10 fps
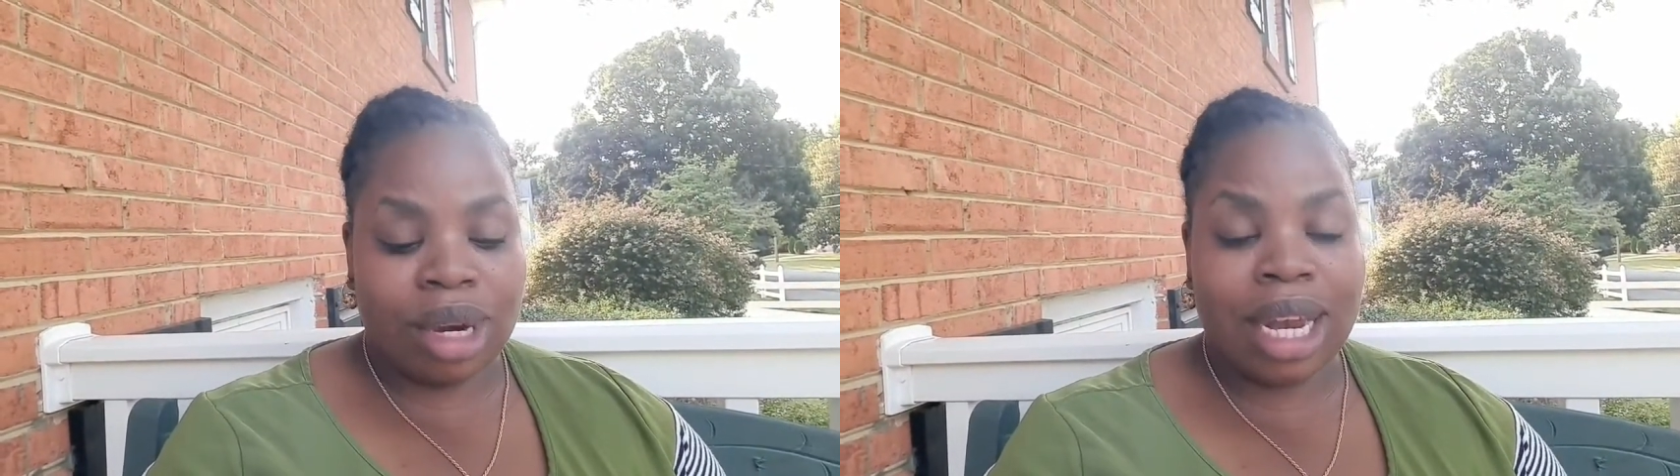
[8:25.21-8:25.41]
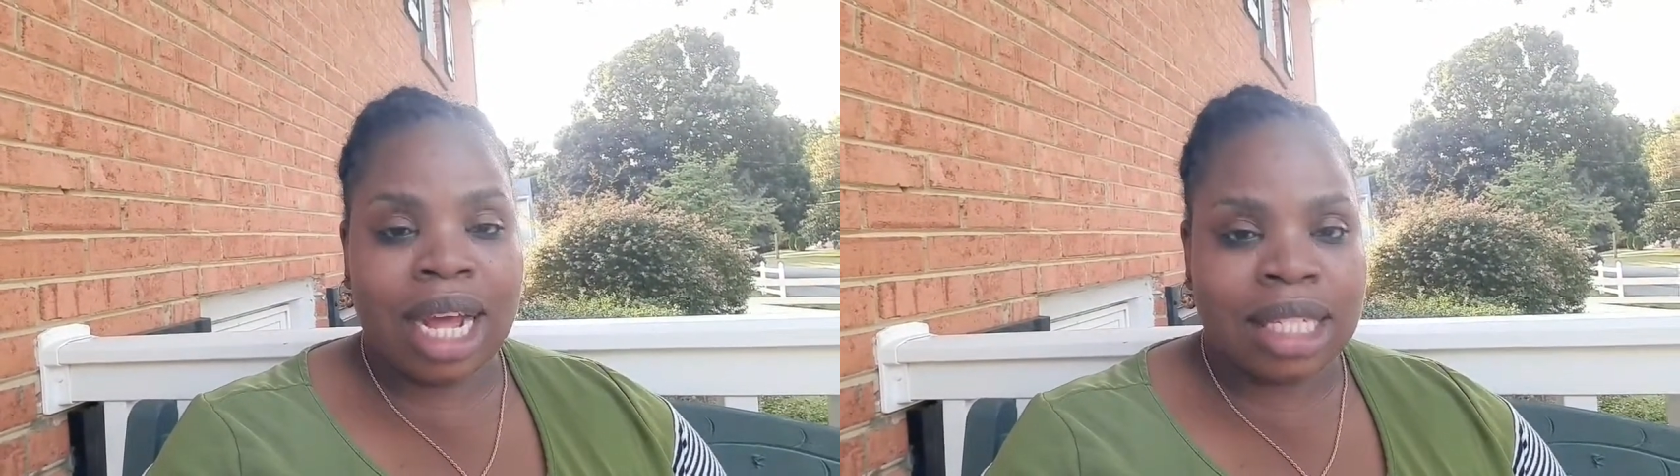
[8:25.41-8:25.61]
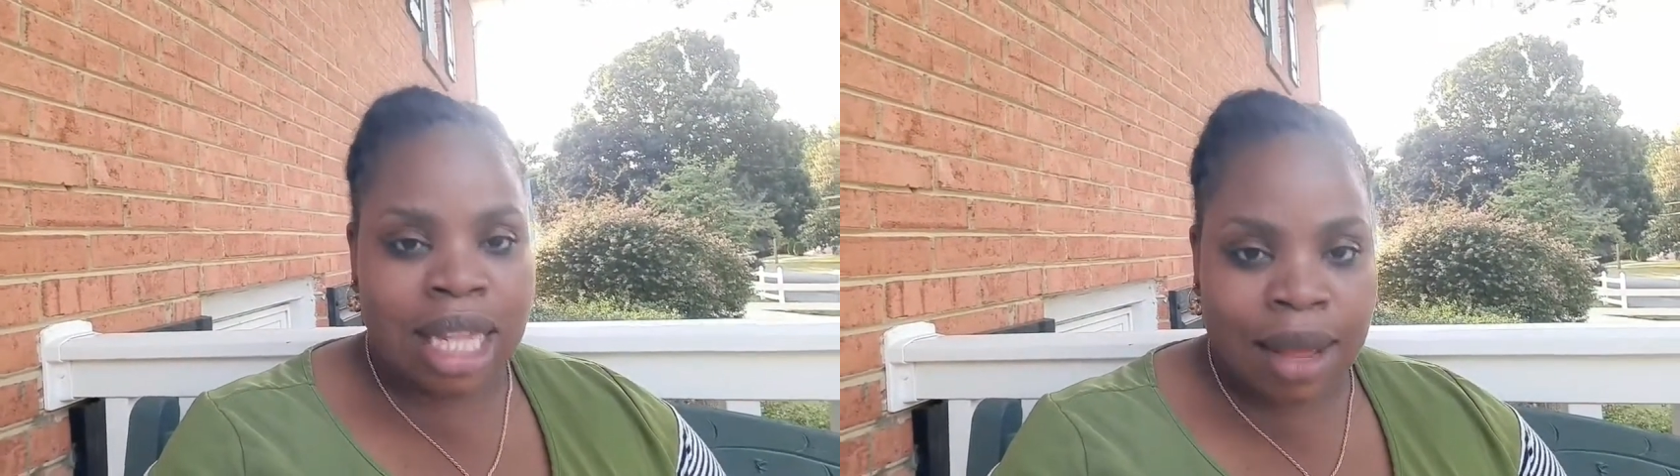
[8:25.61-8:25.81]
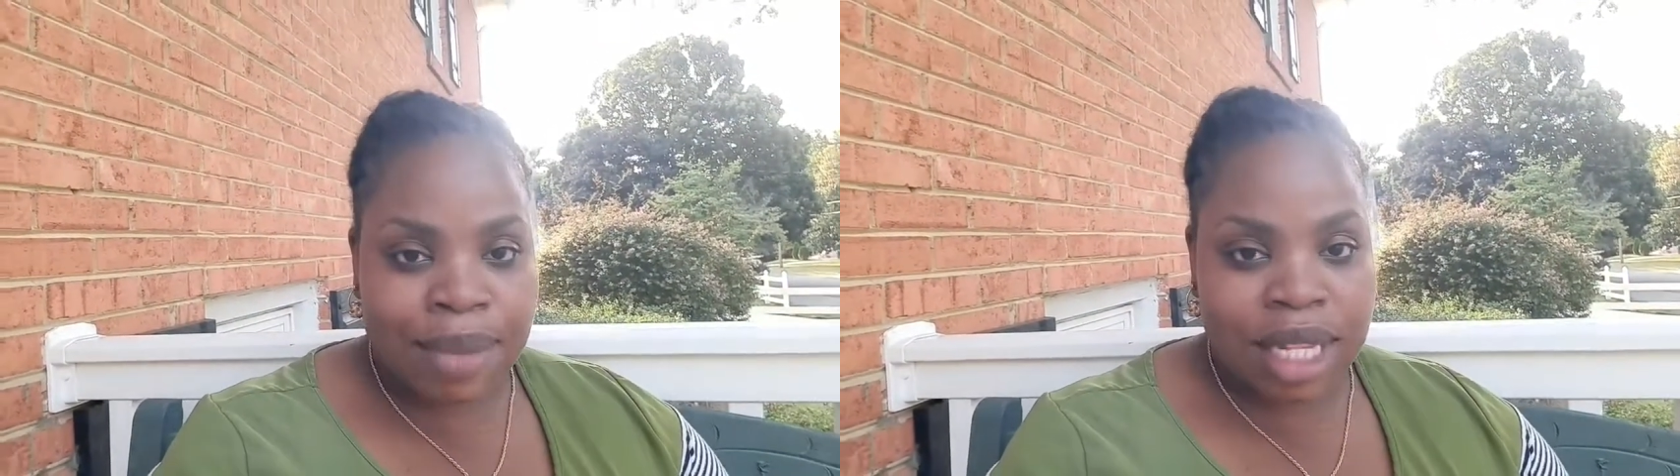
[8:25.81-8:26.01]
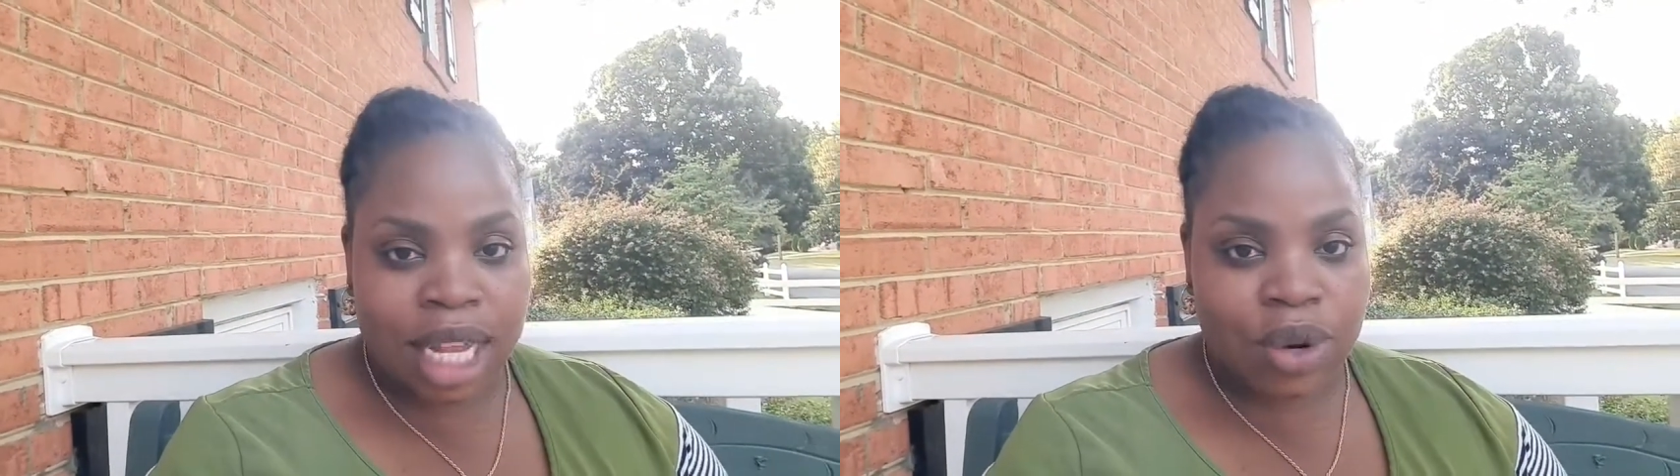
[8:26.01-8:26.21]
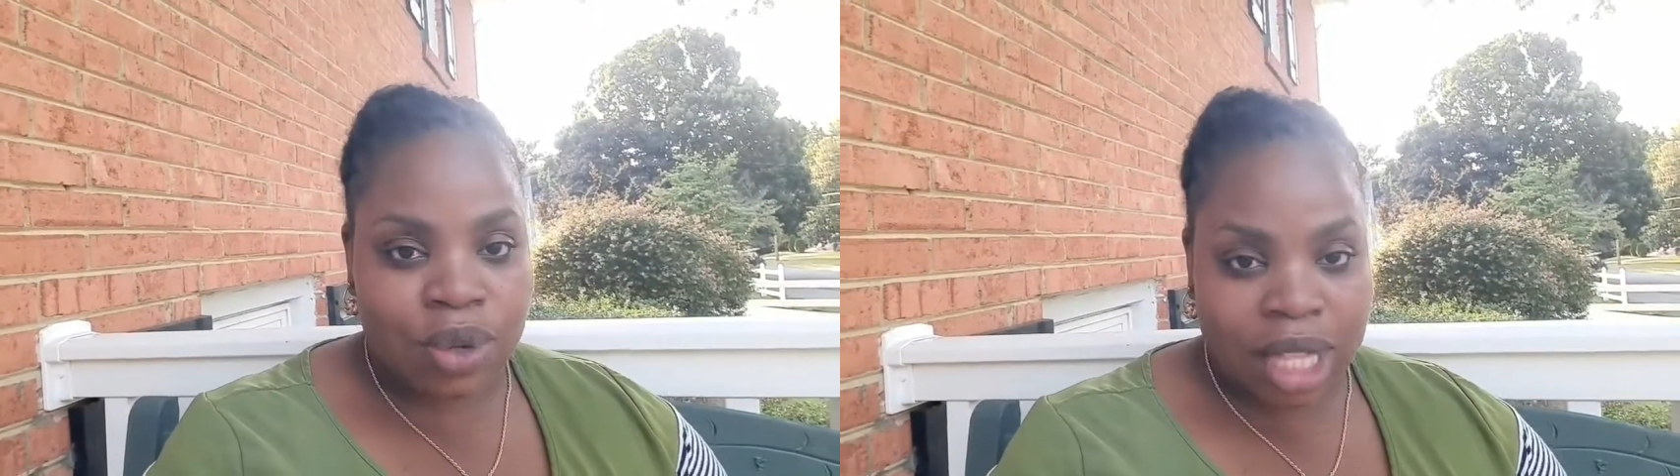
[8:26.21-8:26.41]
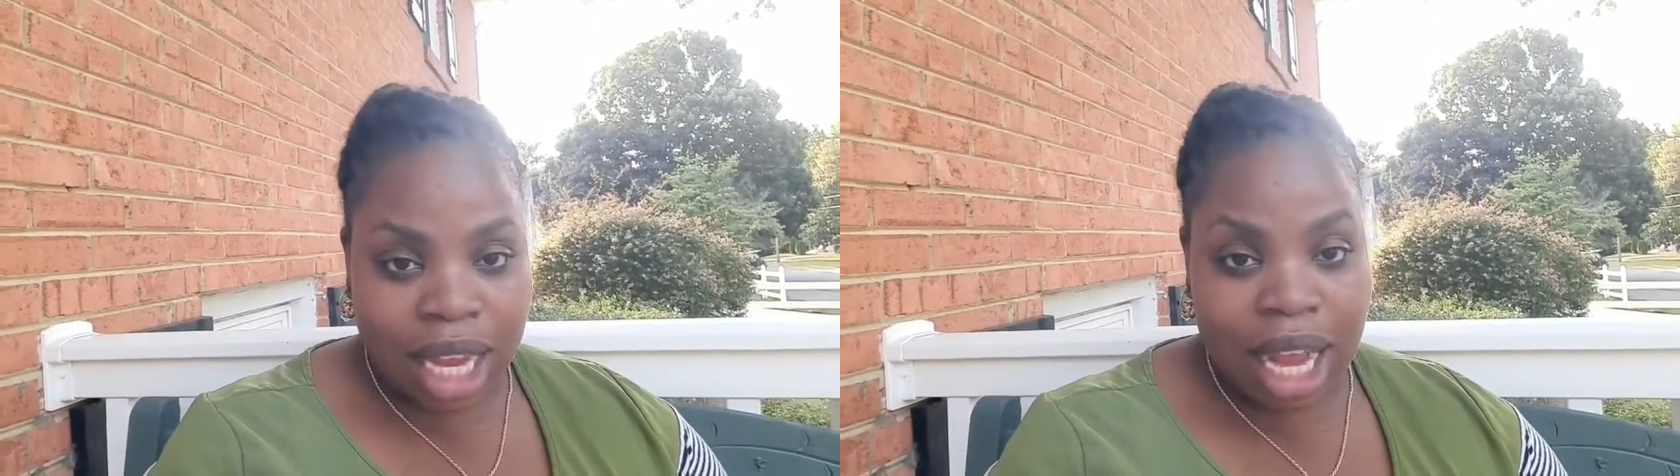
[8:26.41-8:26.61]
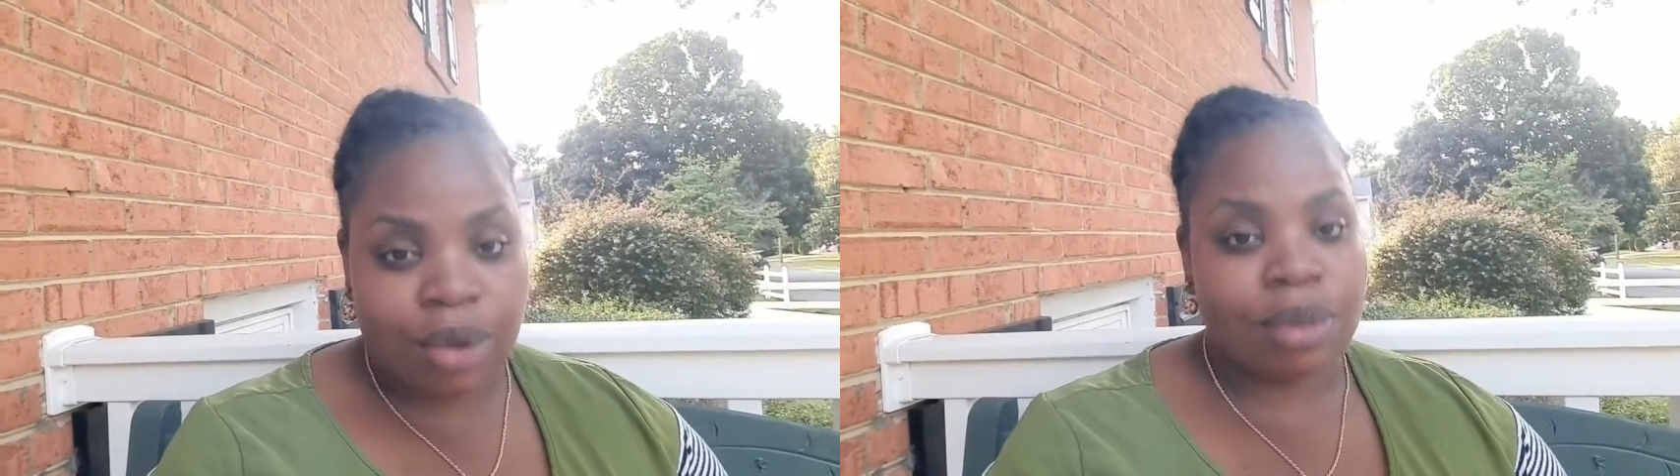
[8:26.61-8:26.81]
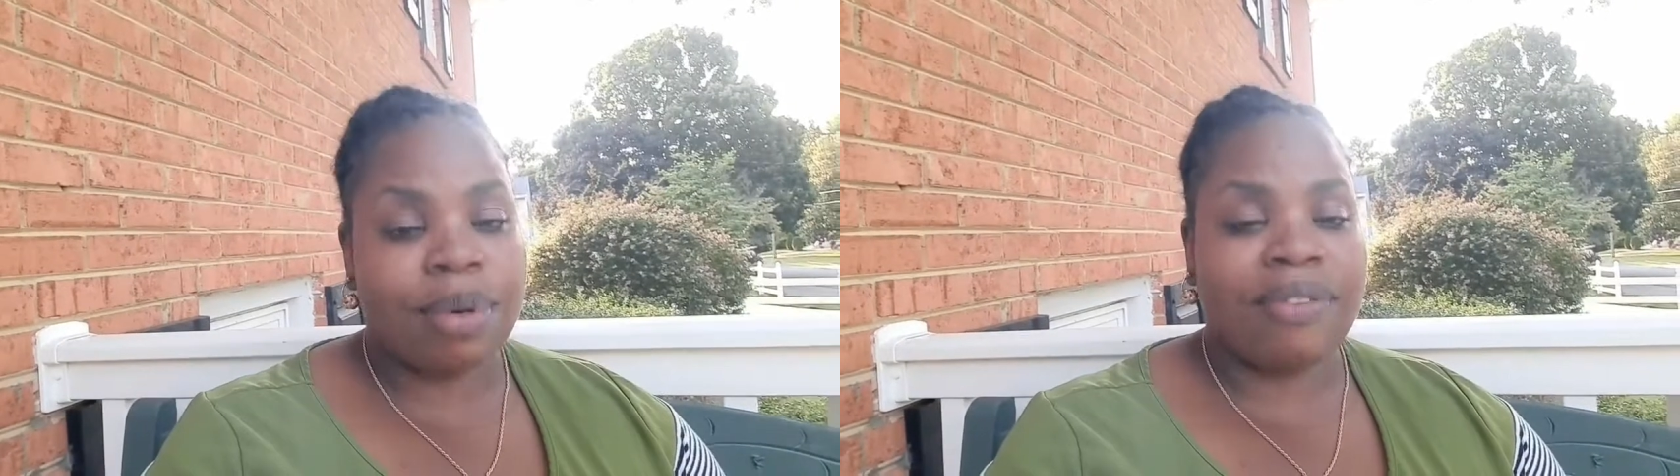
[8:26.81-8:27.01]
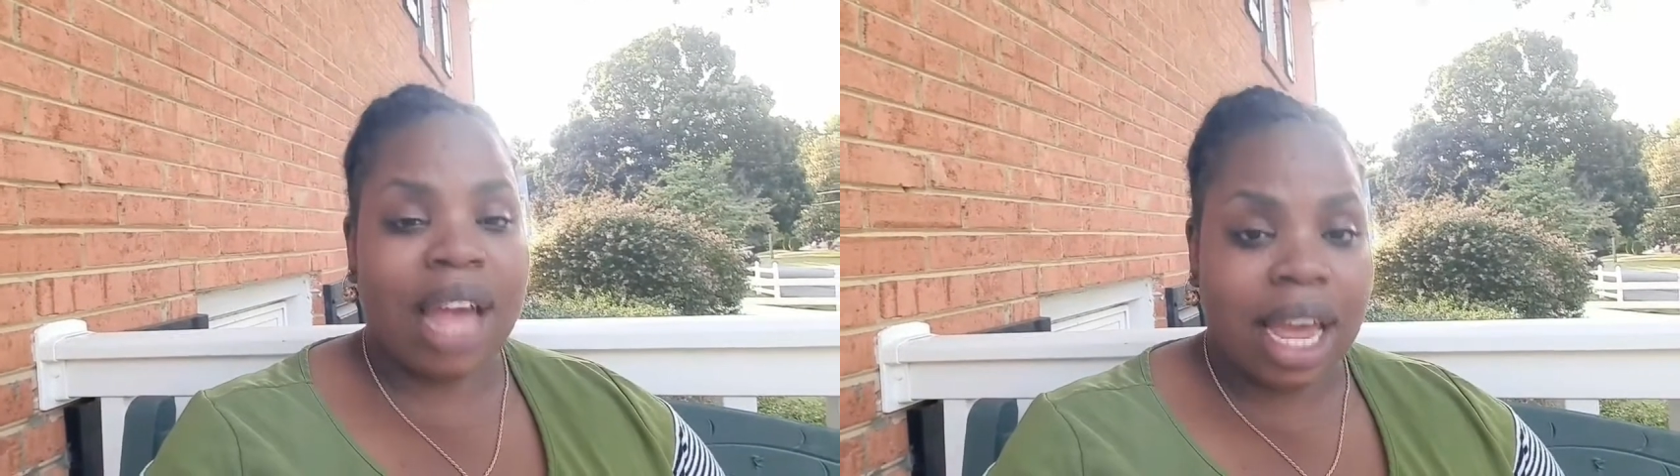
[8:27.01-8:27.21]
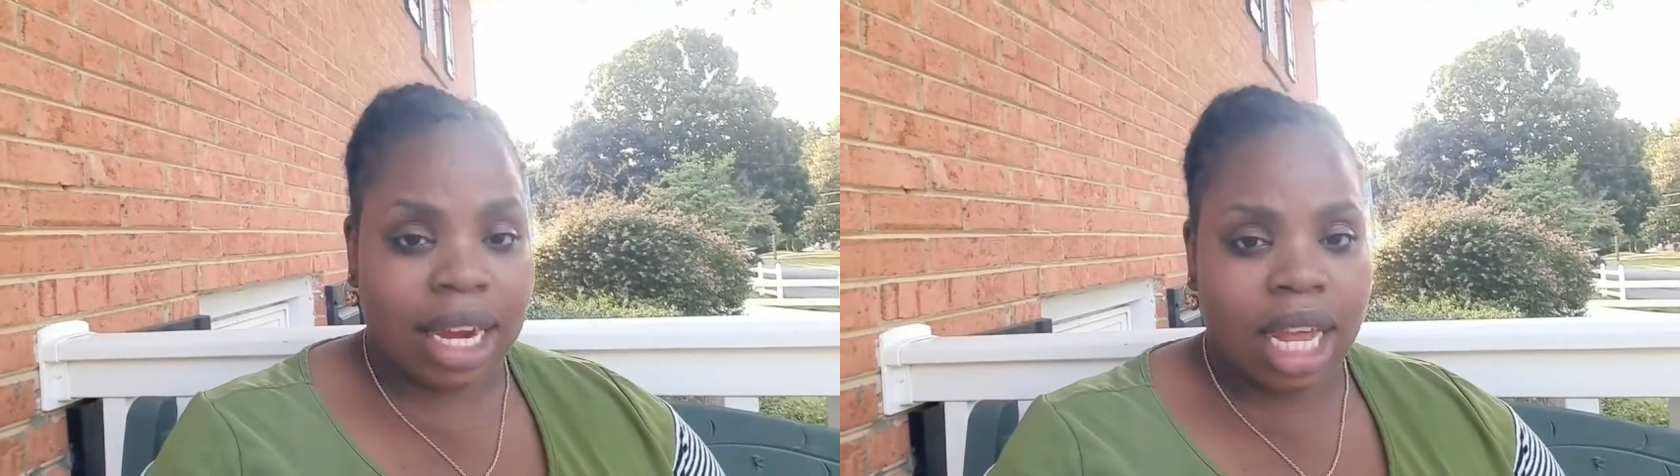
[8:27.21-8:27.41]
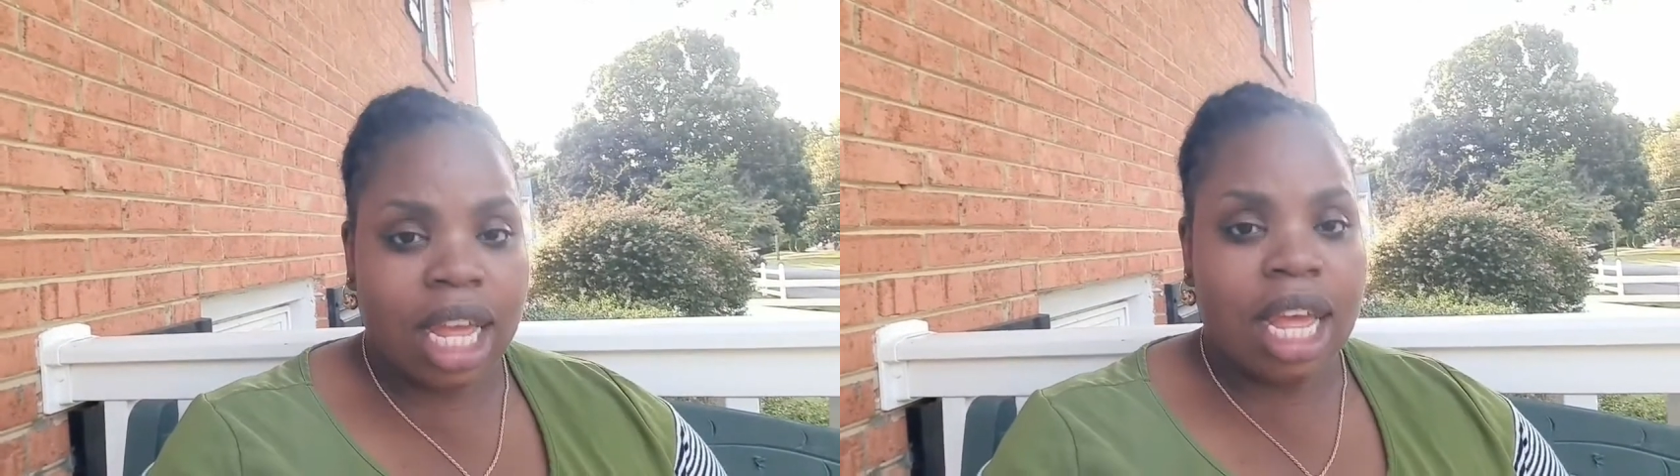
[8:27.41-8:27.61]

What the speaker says: the last time he tell you, say, God will provide.